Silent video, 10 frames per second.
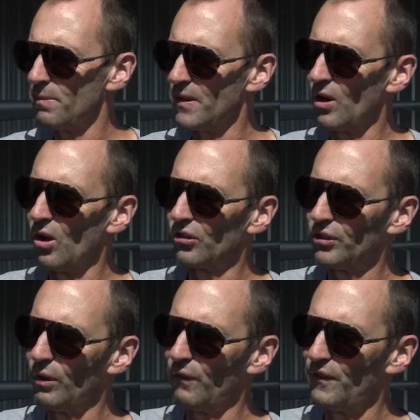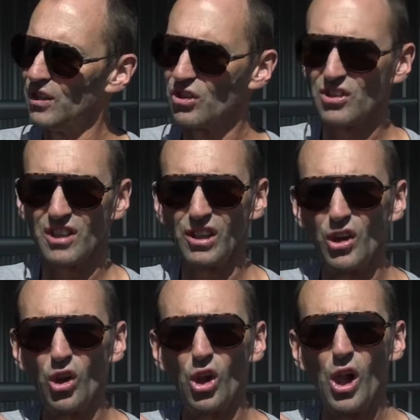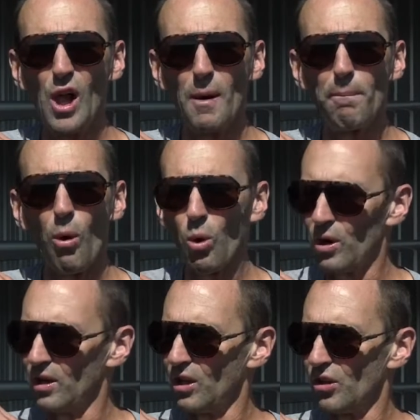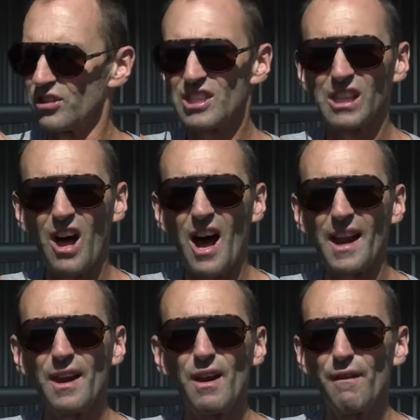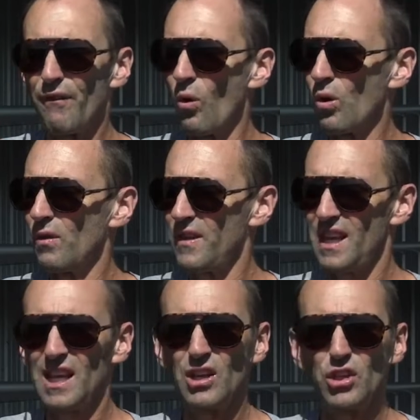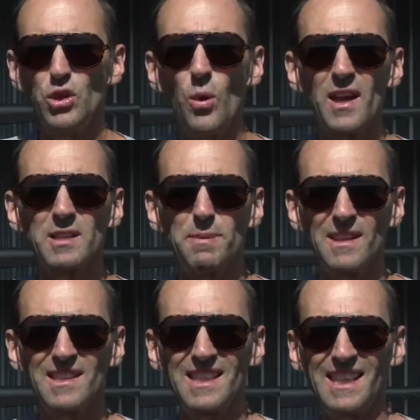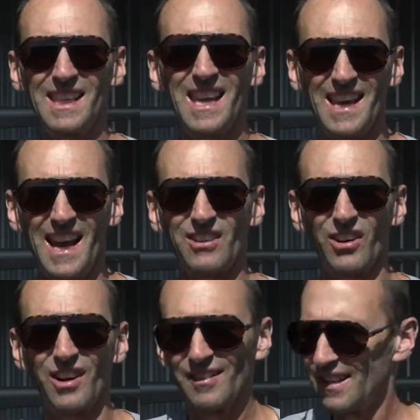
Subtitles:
but then also features a little port, a little slot for the USB-C connector.